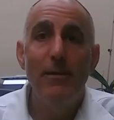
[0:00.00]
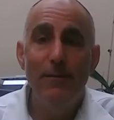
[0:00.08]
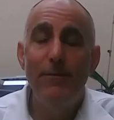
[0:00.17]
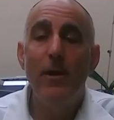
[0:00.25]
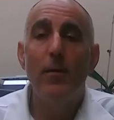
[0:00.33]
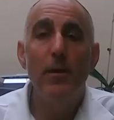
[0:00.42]

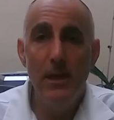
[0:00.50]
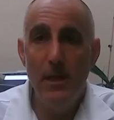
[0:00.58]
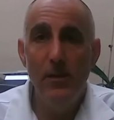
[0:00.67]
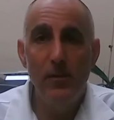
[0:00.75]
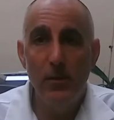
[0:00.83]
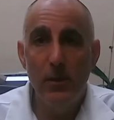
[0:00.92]
very
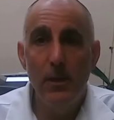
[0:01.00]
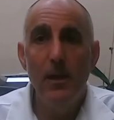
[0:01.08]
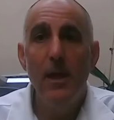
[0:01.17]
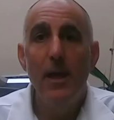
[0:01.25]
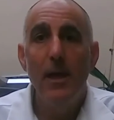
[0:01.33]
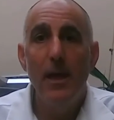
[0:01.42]
easily
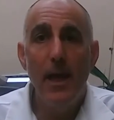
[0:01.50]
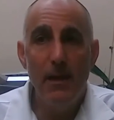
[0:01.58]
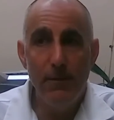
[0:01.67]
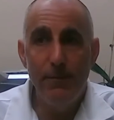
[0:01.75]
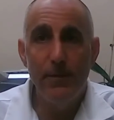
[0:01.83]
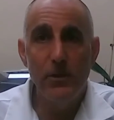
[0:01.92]
and
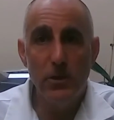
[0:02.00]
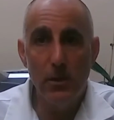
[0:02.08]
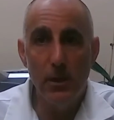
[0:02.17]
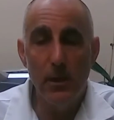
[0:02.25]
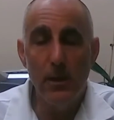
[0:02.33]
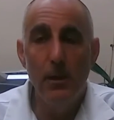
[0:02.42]
efficiently.